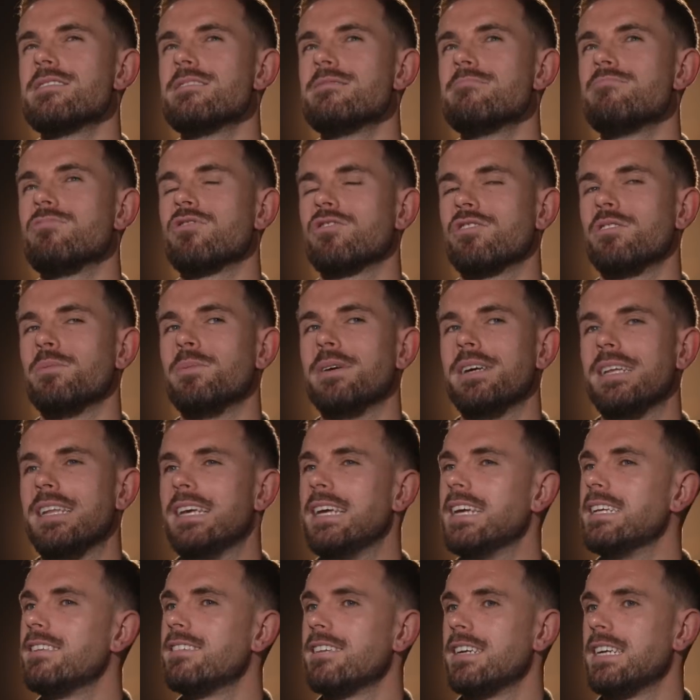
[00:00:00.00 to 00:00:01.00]
Must have been
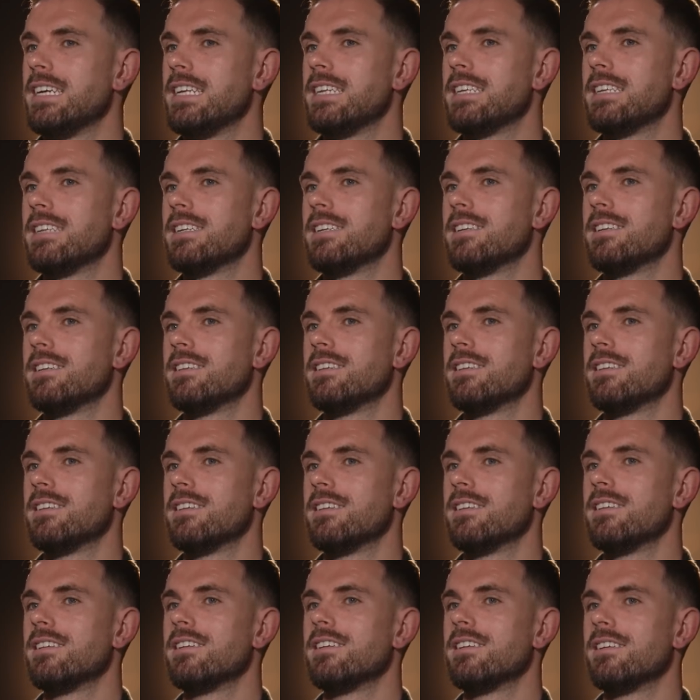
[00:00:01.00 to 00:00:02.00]
18.
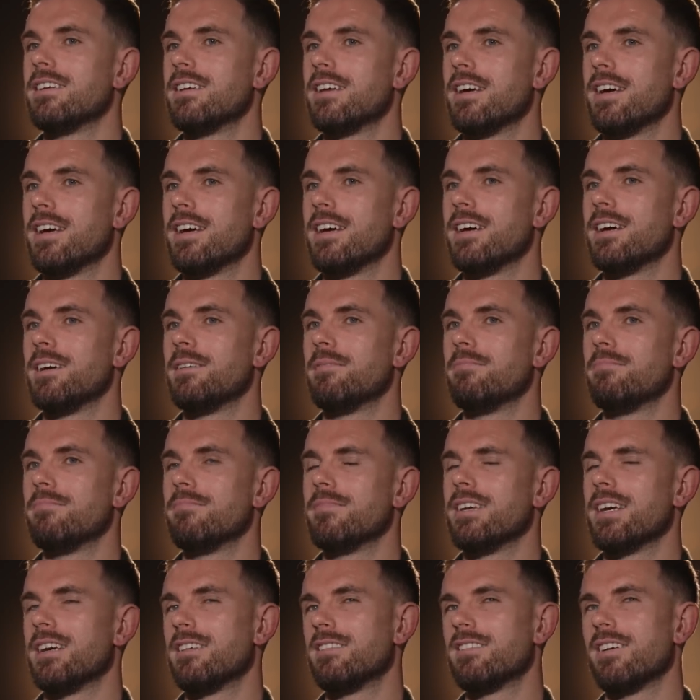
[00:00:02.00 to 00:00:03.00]
Um,
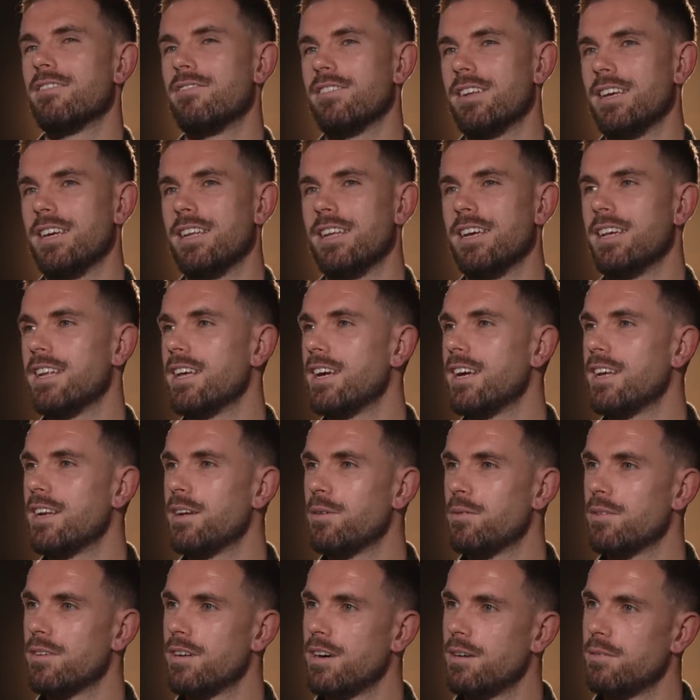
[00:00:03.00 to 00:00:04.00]
yeah, 17, 18, I,
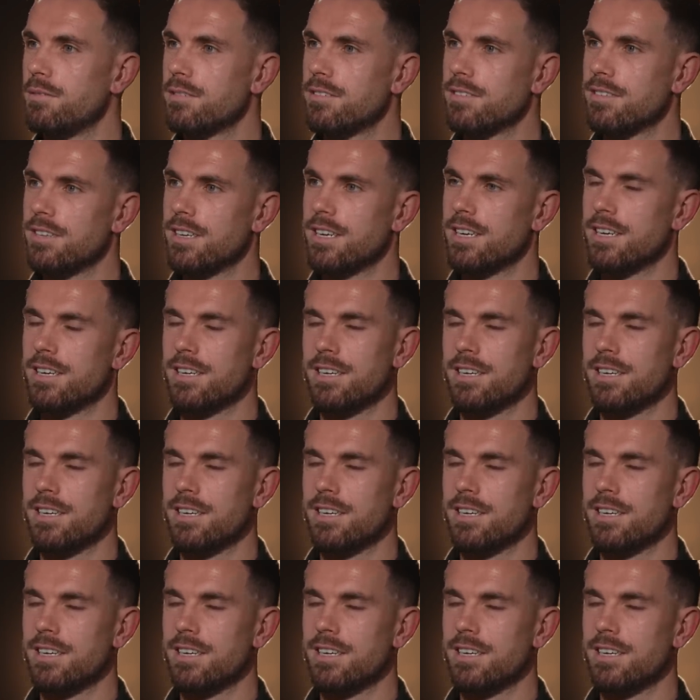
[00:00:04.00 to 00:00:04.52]
w- I would say.